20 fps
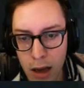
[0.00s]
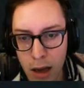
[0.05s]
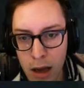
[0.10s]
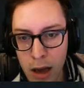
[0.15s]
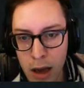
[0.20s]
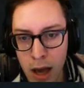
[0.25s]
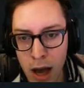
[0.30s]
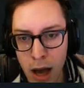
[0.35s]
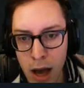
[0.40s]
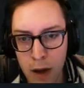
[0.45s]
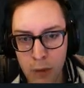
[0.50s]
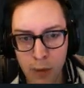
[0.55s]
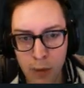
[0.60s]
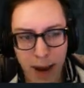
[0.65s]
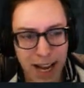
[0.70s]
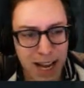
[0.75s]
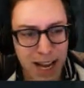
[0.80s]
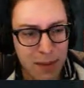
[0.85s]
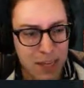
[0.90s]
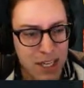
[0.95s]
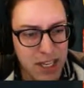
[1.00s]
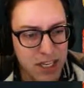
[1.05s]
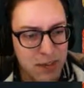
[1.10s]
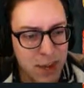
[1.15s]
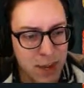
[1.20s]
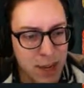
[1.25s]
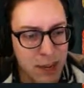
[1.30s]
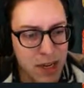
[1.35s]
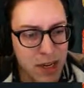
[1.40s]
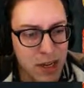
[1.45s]
Wrecking Beast
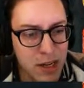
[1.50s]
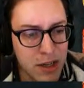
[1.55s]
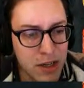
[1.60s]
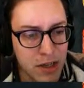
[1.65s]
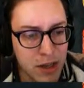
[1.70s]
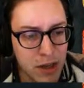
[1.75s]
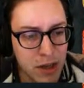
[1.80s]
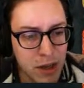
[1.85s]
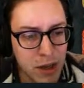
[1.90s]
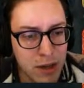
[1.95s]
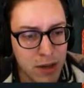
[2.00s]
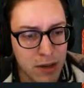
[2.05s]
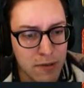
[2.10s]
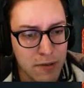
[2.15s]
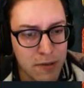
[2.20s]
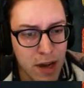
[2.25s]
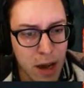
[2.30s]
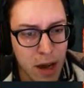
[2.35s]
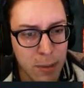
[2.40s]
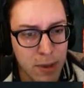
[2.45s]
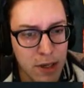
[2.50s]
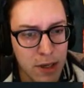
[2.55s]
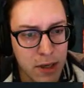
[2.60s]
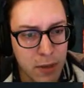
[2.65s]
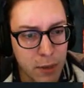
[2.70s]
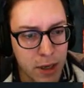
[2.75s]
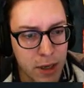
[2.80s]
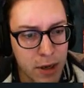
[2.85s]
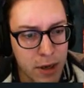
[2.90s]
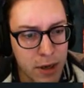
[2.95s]
might be a good curve topper.
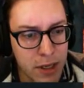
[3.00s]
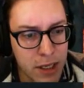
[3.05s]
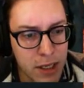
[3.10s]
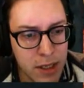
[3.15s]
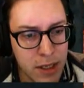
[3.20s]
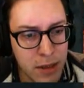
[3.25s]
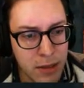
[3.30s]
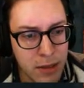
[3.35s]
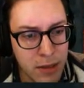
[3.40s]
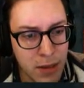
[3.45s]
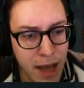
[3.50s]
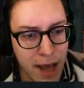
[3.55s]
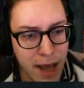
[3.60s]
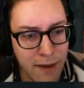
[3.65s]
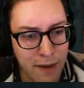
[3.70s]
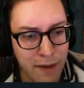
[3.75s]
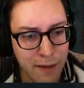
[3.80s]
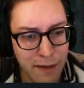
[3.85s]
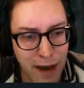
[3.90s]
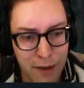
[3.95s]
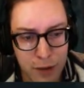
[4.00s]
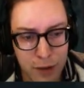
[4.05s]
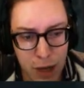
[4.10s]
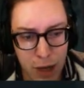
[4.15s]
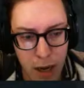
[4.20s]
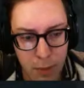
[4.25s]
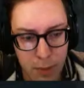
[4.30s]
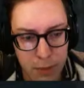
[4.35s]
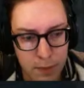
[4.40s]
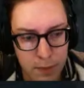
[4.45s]
We only have a
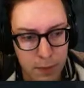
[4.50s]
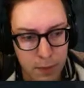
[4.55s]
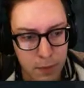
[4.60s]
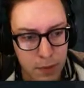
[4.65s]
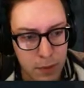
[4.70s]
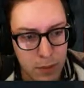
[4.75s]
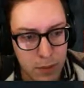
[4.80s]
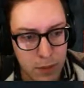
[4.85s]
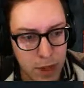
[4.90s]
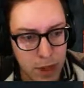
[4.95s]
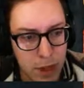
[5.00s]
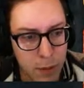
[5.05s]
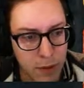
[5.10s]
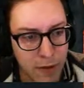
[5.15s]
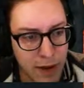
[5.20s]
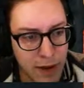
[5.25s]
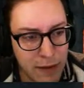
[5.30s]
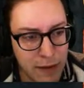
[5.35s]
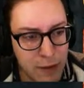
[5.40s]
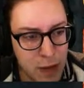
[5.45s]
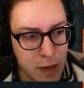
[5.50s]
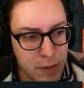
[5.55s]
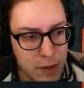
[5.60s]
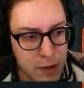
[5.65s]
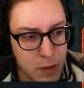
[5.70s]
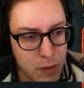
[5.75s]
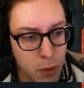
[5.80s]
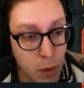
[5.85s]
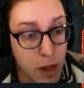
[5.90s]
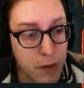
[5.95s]
5-drop. Couple 5-drops.
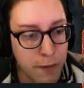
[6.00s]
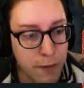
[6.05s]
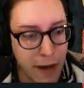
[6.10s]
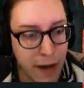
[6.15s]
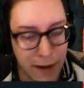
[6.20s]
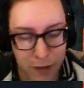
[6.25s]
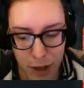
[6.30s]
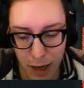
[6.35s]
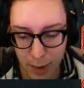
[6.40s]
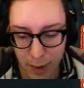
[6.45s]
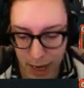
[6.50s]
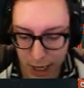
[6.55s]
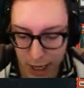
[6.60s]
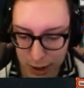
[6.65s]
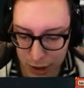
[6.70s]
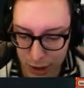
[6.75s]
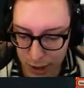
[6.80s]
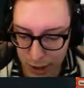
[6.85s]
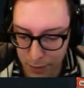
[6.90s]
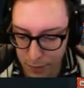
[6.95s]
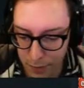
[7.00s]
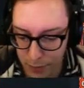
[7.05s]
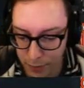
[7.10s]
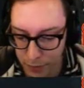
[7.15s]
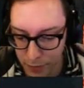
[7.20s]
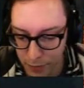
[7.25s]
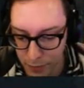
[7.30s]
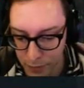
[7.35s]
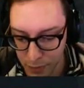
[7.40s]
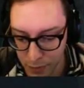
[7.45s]
1 5-drop, actually.
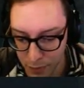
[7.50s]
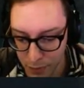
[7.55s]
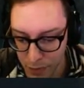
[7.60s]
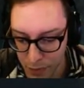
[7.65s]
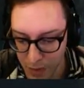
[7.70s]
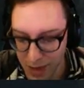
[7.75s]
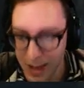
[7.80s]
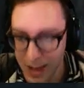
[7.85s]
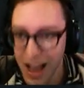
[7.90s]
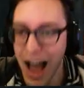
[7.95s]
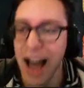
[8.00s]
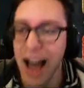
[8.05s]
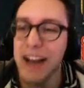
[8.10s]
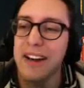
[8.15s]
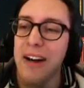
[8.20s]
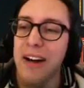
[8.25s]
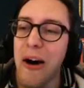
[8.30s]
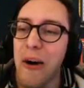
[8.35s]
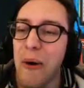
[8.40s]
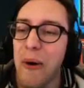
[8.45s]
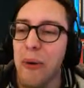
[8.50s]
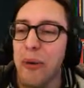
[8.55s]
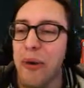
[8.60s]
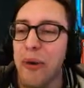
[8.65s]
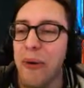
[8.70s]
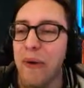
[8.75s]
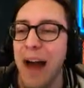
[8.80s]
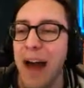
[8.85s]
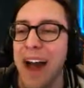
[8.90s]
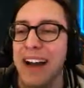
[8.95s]
I know, the
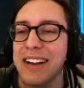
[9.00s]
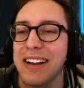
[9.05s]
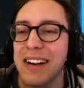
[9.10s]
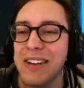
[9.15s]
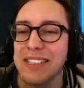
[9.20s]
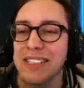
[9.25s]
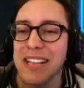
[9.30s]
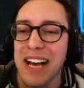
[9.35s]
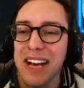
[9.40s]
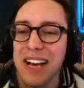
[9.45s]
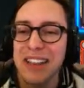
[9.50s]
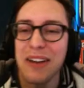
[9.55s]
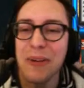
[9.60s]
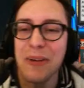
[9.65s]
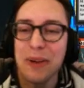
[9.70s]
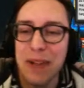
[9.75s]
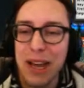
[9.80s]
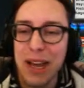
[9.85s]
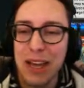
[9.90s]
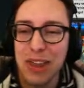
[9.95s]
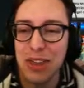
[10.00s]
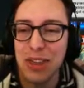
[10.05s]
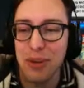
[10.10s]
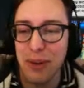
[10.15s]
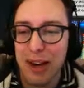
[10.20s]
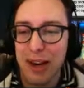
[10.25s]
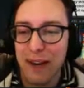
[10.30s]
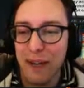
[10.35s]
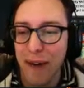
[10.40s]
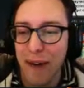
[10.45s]
Rakdos. There were like
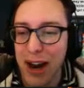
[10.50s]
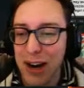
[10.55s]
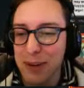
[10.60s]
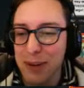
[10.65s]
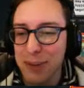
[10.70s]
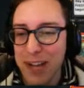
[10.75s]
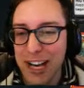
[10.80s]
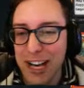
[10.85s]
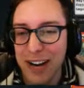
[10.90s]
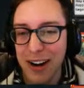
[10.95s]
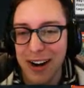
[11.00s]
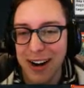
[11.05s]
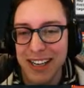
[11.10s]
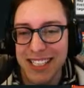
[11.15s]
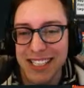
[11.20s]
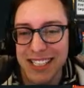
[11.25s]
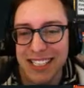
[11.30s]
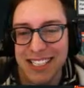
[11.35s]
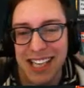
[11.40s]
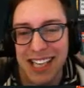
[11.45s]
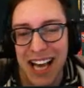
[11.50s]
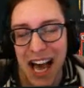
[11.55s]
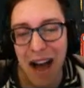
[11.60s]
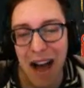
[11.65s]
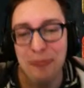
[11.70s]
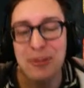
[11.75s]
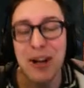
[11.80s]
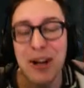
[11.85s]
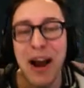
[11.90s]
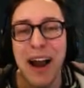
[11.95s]
3 Fireblade artists. I'm
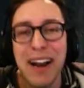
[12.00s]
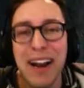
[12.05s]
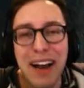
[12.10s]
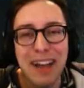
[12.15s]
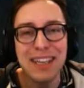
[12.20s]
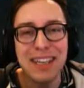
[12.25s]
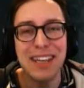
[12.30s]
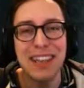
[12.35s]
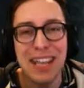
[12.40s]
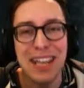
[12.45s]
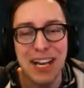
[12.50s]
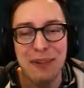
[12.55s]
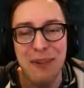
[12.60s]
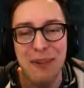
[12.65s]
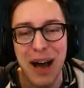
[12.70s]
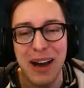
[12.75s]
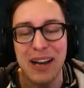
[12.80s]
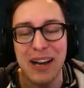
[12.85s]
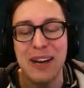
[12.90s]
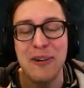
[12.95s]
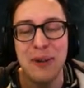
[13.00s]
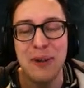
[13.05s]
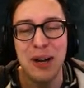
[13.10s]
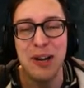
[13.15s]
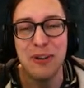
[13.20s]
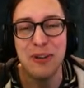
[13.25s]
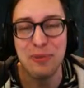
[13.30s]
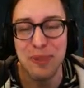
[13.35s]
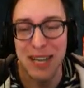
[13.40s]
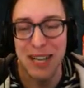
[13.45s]
trying not to think about it. It would
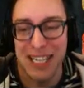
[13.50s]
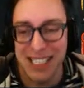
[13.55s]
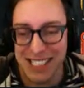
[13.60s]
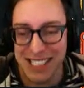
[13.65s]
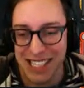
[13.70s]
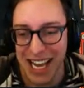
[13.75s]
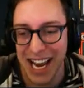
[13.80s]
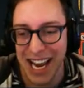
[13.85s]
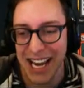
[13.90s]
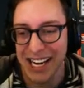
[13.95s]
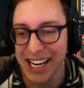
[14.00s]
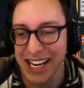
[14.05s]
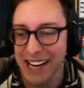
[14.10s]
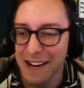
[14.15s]
have been insane.